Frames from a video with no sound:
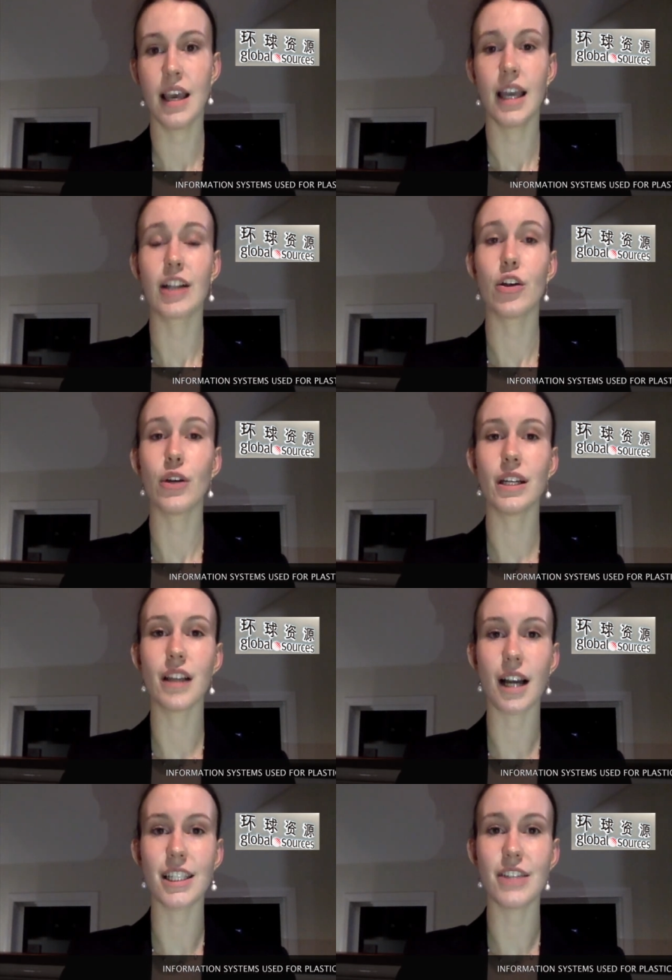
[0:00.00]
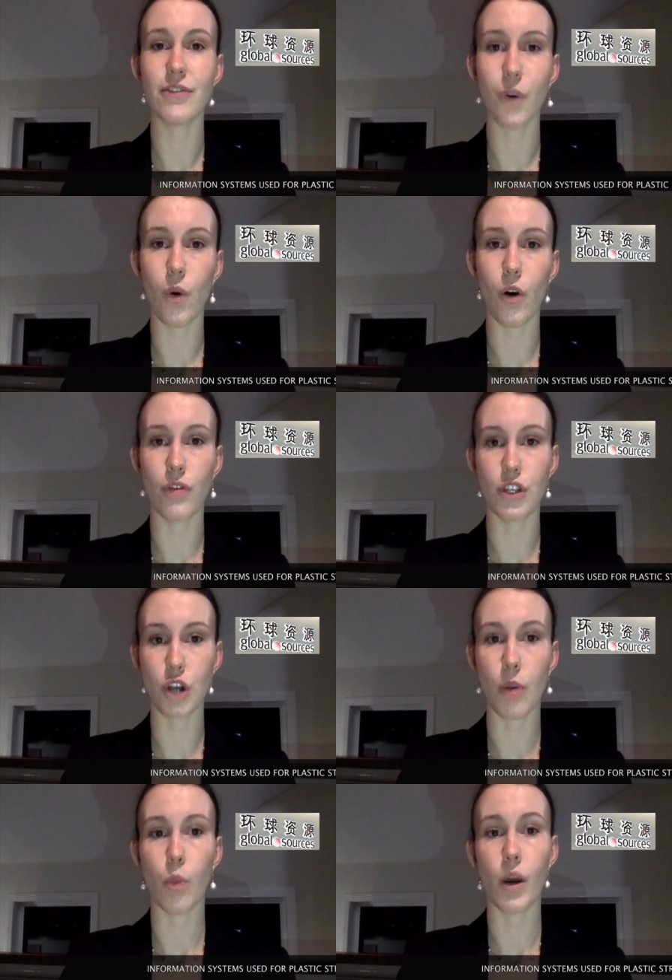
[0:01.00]
including 94 of the
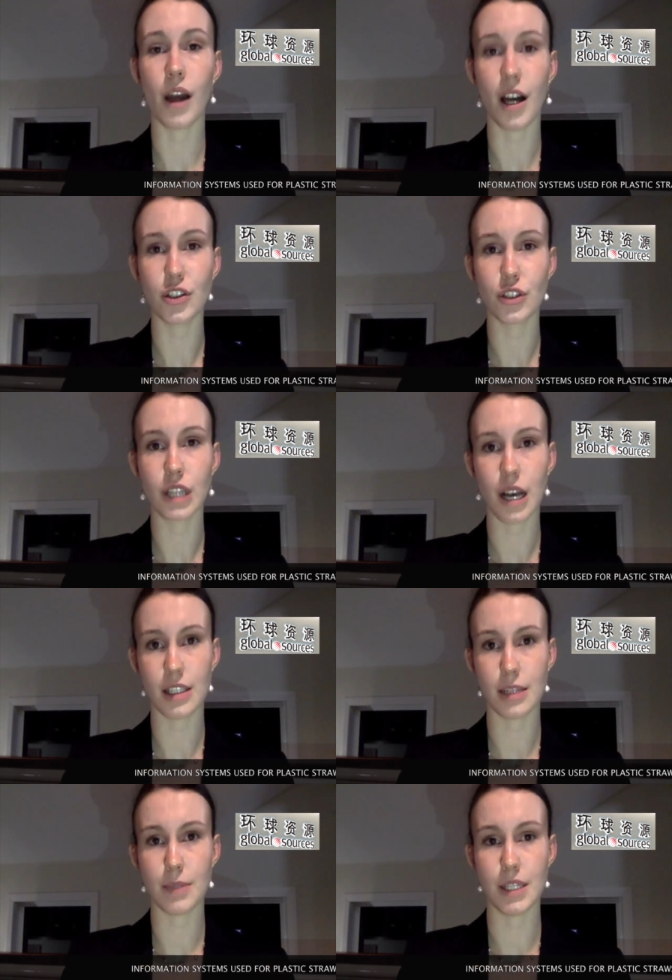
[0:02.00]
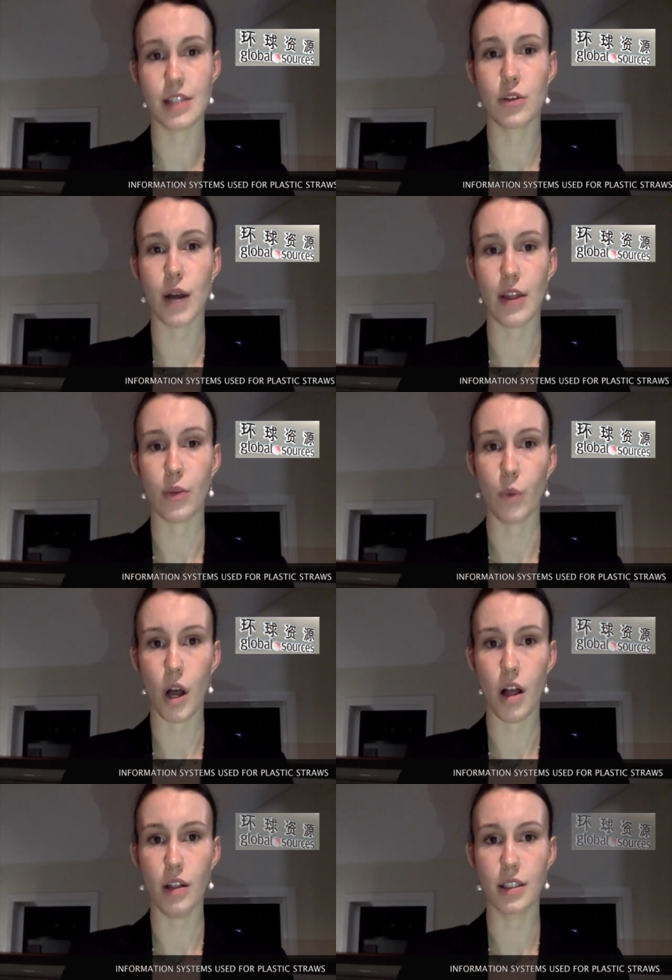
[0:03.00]
top 100 customers throughout the
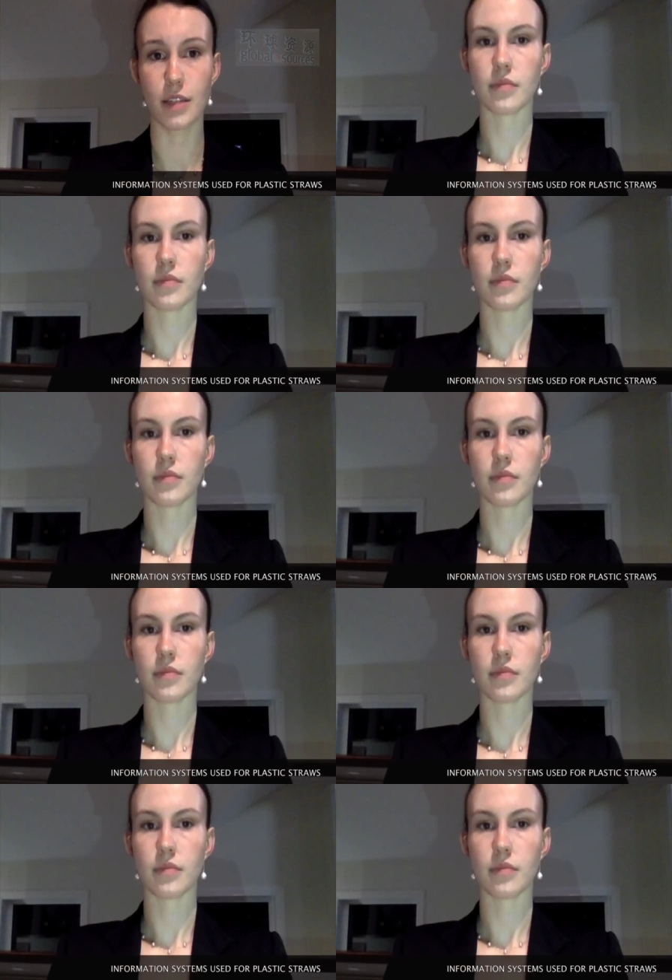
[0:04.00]
world.